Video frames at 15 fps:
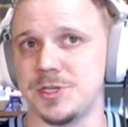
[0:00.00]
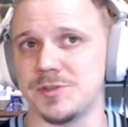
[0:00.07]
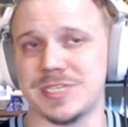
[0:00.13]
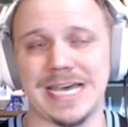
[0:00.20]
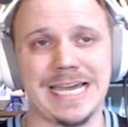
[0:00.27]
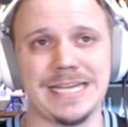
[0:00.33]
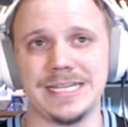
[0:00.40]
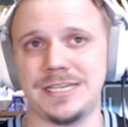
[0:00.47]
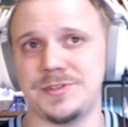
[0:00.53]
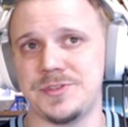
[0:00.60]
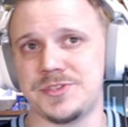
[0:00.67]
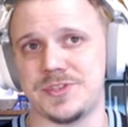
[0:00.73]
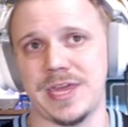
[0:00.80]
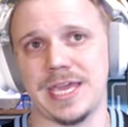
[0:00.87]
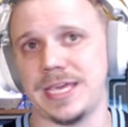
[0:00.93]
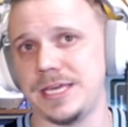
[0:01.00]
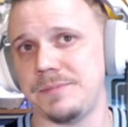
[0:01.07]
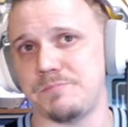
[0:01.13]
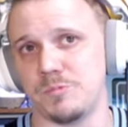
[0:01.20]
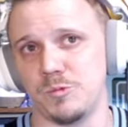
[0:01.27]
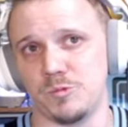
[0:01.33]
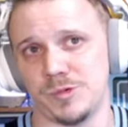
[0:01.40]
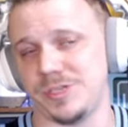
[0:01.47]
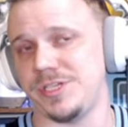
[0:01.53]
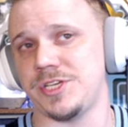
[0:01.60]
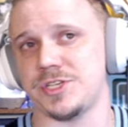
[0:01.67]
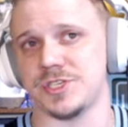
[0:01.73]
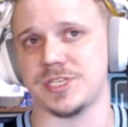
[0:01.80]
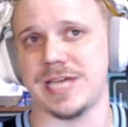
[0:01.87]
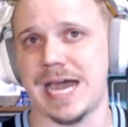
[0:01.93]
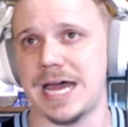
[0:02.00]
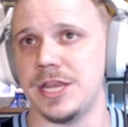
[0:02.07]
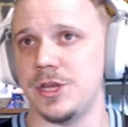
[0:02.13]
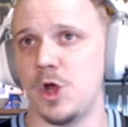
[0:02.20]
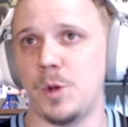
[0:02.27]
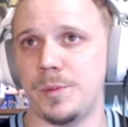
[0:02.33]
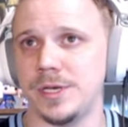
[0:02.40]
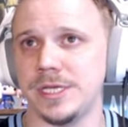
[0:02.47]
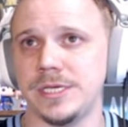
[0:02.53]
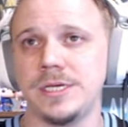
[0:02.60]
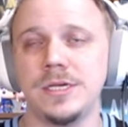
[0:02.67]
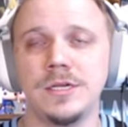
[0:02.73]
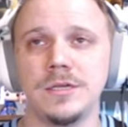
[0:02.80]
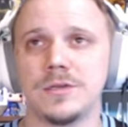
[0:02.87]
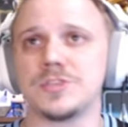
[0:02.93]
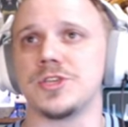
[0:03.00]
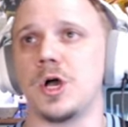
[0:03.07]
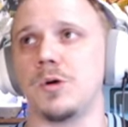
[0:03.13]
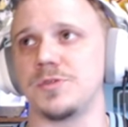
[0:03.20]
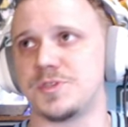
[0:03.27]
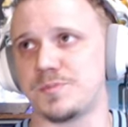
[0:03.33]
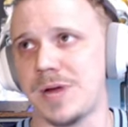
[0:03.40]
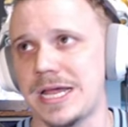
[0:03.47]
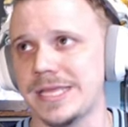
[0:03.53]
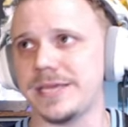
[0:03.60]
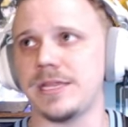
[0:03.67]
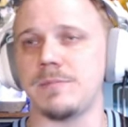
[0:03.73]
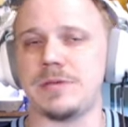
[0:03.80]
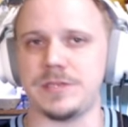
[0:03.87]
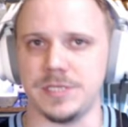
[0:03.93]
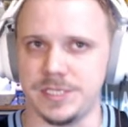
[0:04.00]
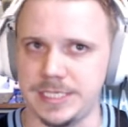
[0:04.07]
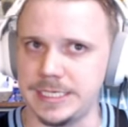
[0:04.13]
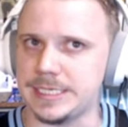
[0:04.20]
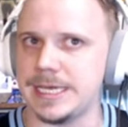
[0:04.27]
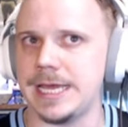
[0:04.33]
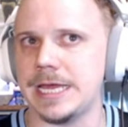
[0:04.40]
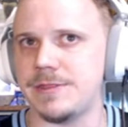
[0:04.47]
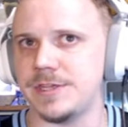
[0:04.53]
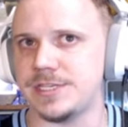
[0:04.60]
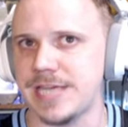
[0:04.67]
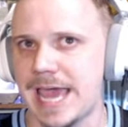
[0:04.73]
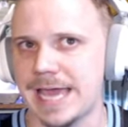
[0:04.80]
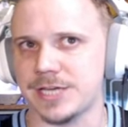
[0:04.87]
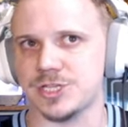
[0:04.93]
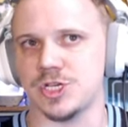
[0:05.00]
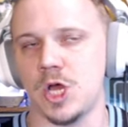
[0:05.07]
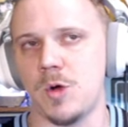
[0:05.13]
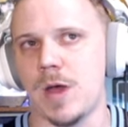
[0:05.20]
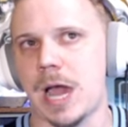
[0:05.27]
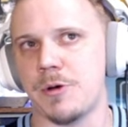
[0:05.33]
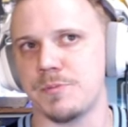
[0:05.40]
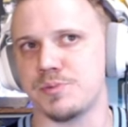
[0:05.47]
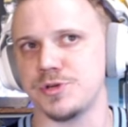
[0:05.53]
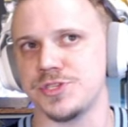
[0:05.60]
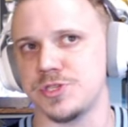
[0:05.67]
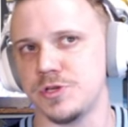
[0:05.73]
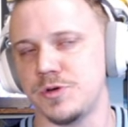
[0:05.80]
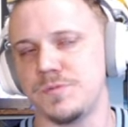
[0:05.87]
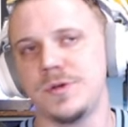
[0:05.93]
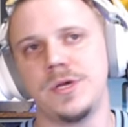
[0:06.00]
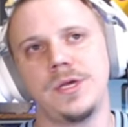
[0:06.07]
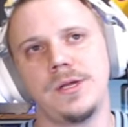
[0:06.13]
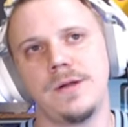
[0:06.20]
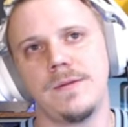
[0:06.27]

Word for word: So tight ends, they really just got nobody. So it's probably going to be the DK and the Dak show, I would presume.